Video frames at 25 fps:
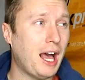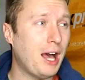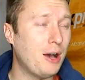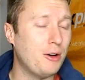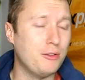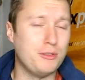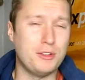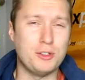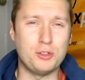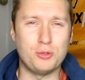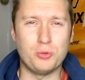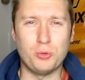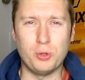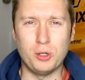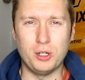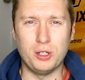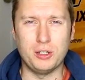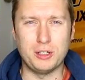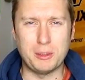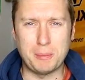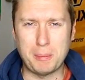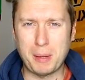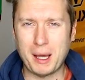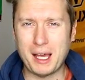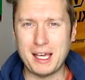out of this
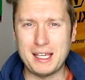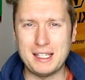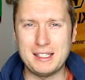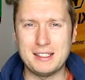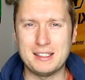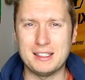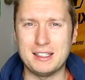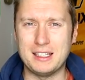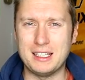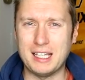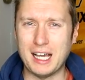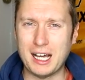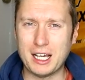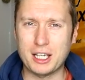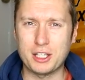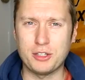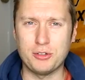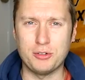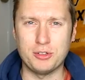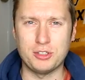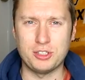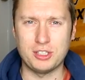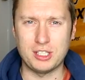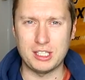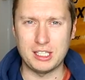world. The pace and the
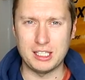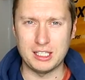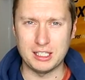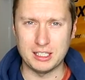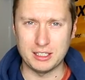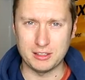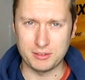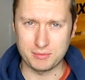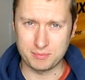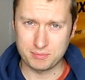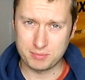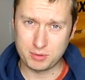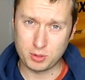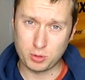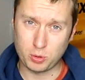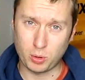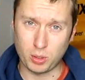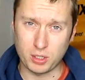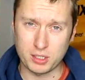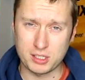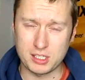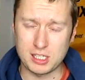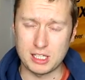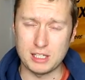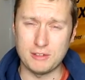accuracy and the
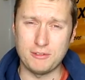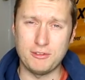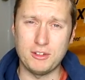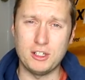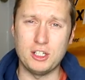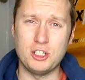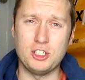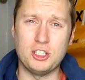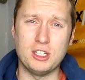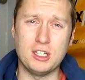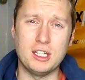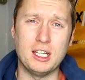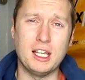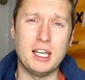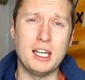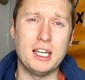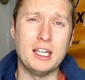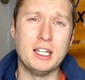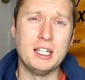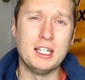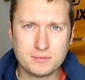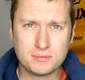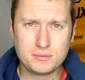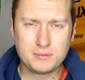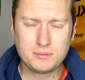quality of the finishing
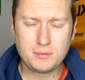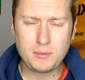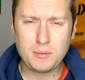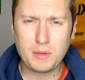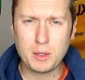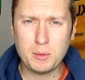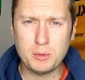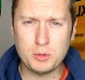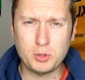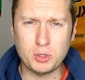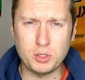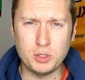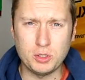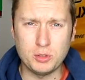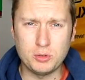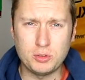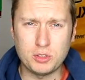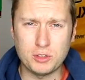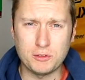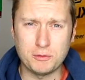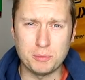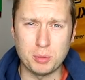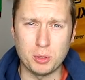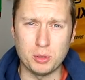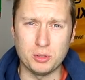there between
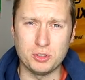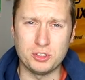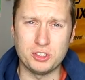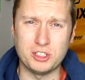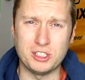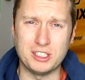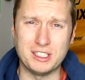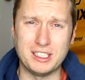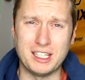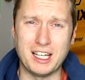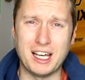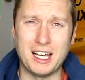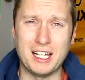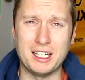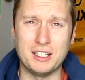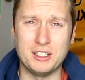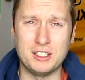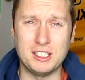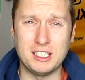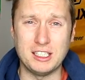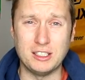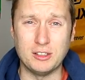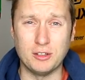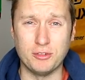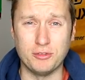Yusuf Poulsen
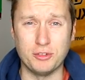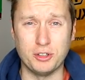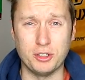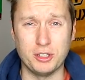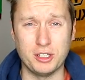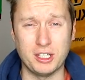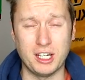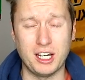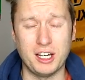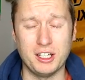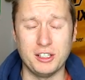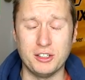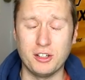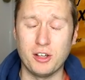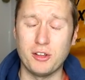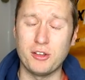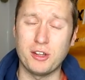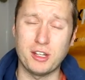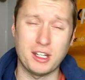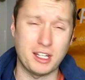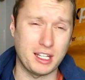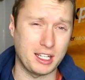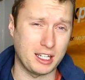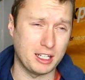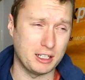and Timo Werner. I
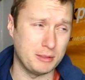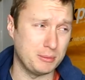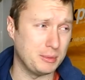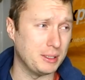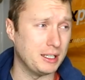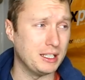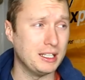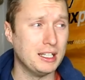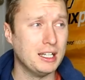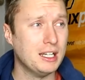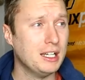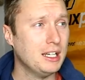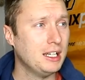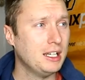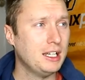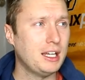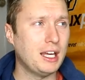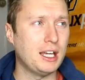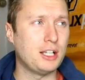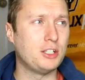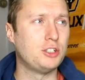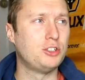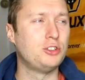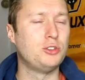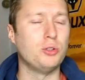know that they're going to be
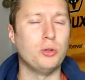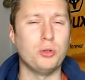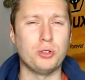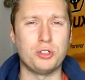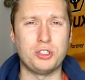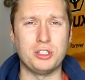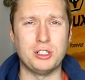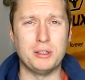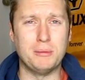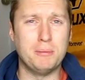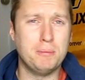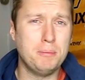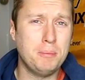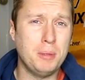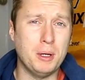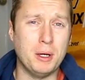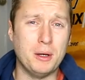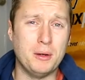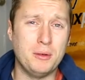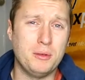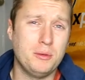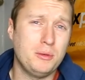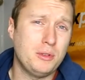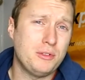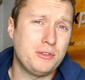extortionate,
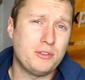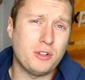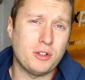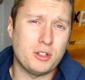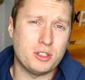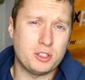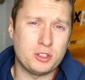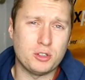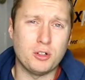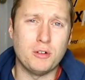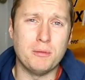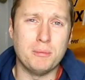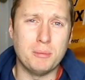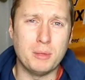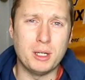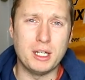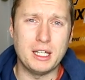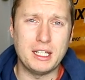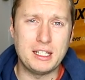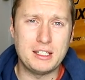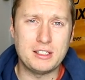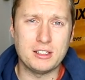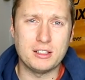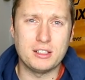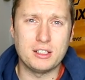but we've got the sort of
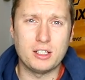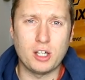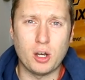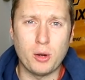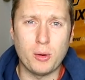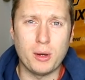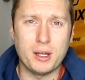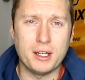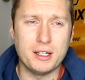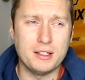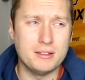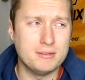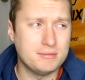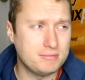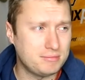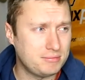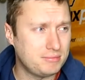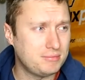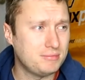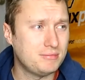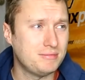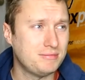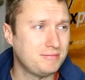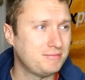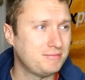money to go and